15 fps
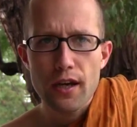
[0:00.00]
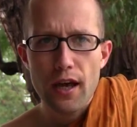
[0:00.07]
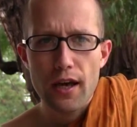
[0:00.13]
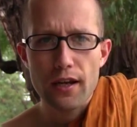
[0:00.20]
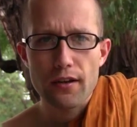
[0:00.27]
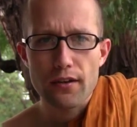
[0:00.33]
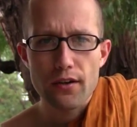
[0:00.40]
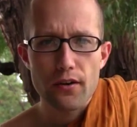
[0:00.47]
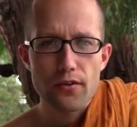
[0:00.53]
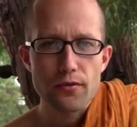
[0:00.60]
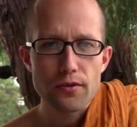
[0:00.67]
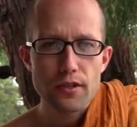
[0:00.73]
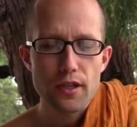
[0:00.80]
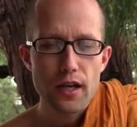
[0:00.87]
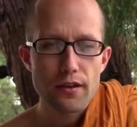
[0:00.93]
And, there
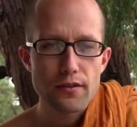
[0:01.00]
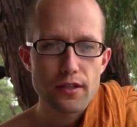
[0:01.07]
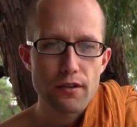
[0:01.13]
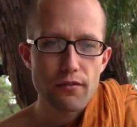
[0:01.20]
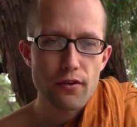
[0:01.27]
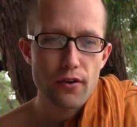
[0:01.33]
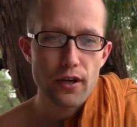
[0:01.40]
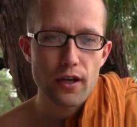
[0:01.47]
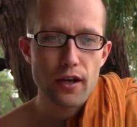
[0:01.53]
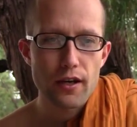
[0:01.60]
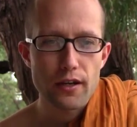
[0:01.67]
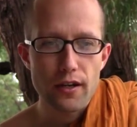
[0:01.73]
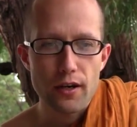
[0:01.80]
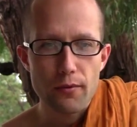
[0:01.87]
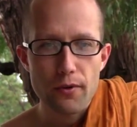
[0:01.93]
was a lot of stuff going
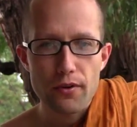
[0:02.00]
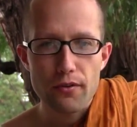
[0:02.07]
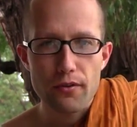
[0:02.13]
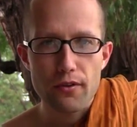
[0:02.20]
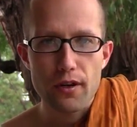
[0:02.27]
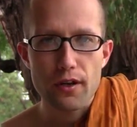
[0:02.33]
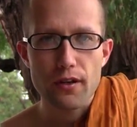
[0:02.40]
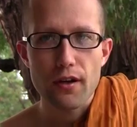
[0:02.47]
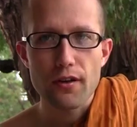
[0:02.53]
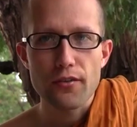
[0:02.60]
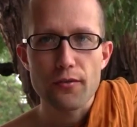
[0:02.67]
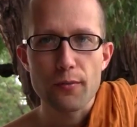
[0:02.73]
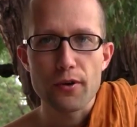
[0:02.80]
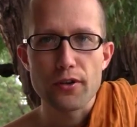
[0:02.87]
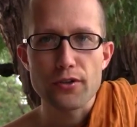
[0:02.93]
on here. I wasn't at all
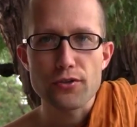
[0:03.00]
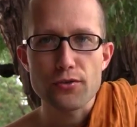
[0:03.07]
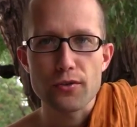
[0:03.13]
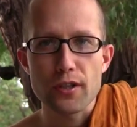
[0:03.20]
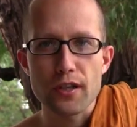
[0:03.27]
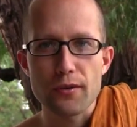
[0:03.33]
spiritual.